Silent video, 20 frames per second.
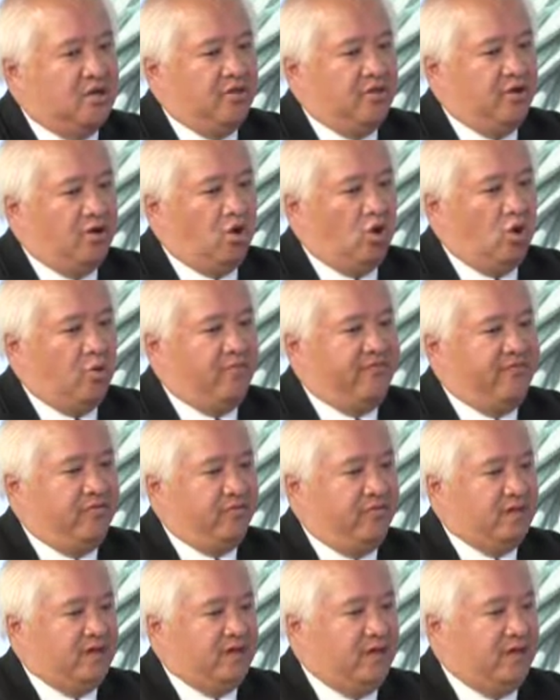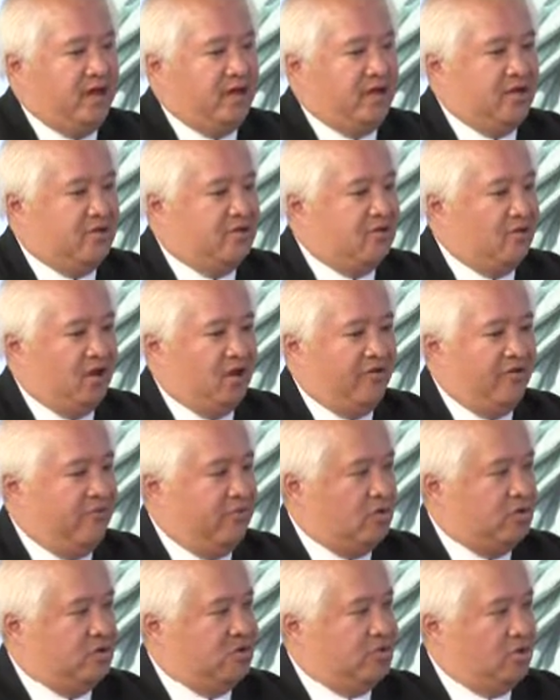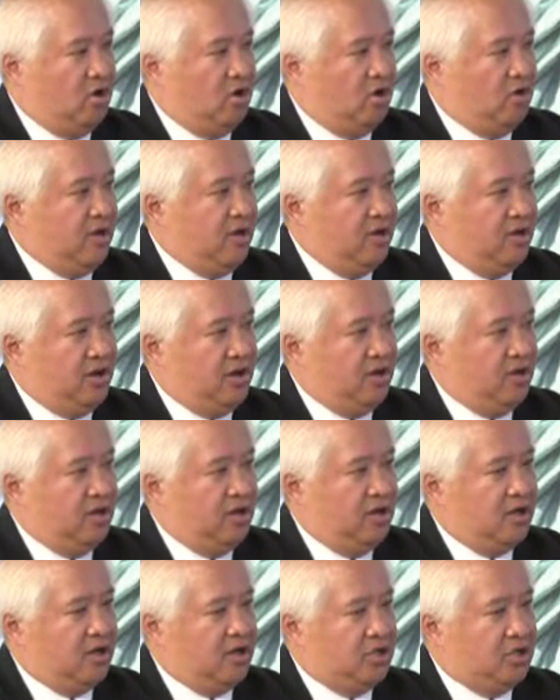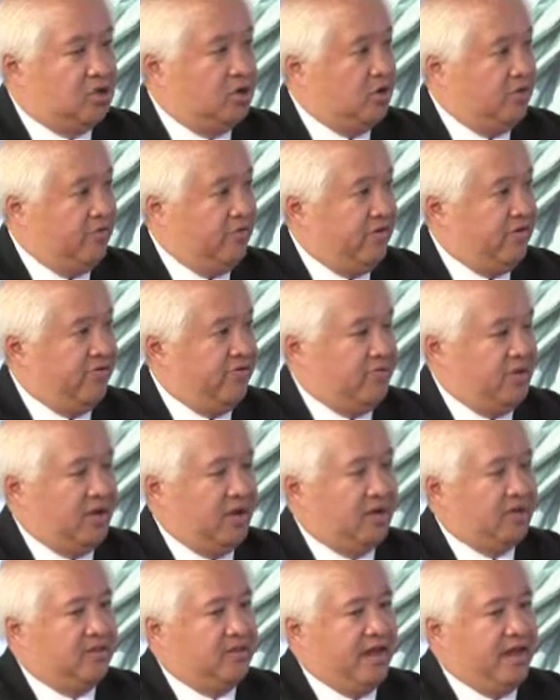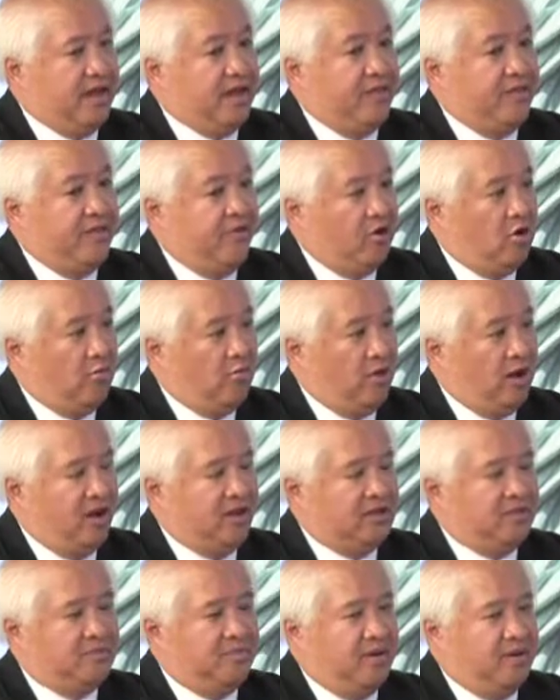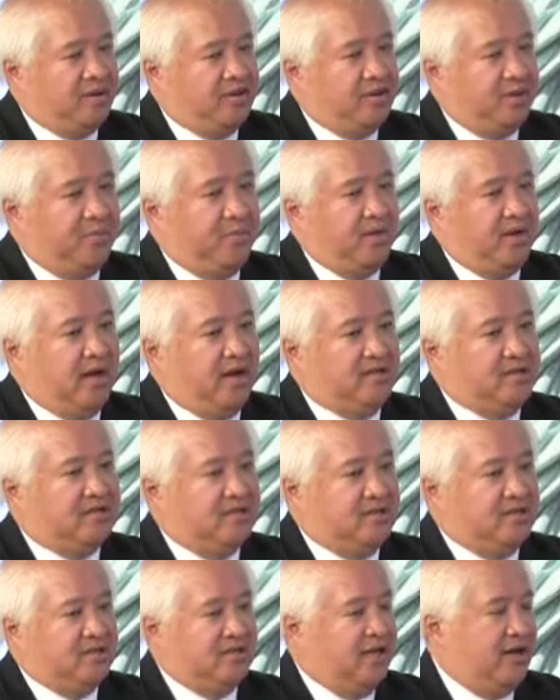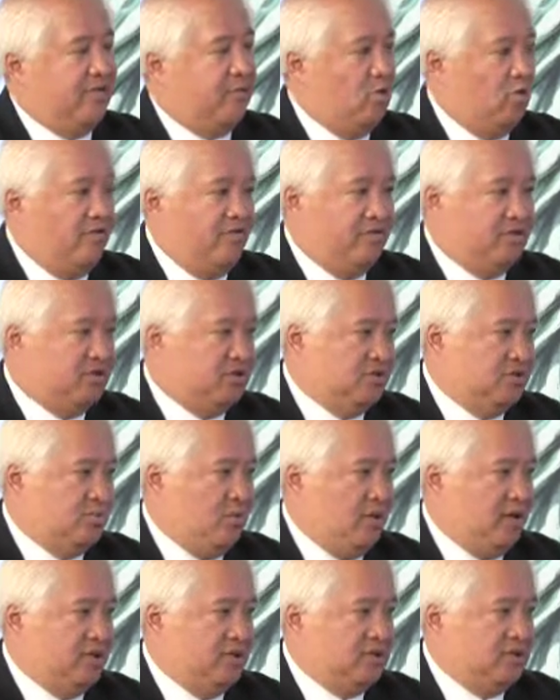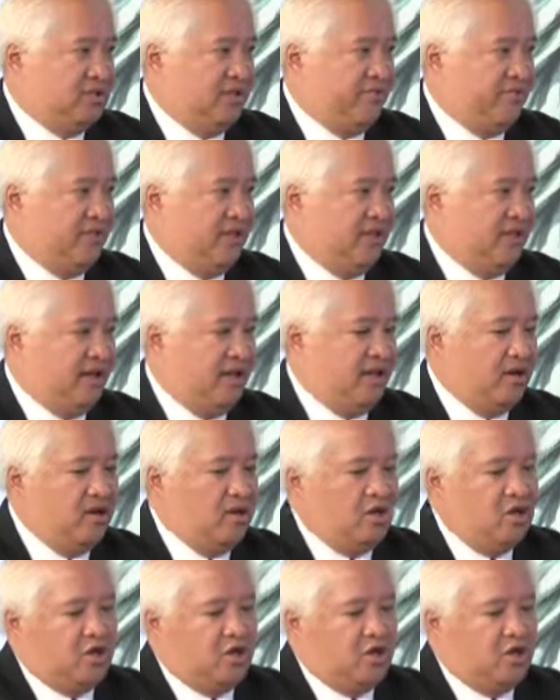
they're hopeful that they could try to forestall any conservative pick that in their minds might jeopardize things like Roe versus Wade and stuff like that.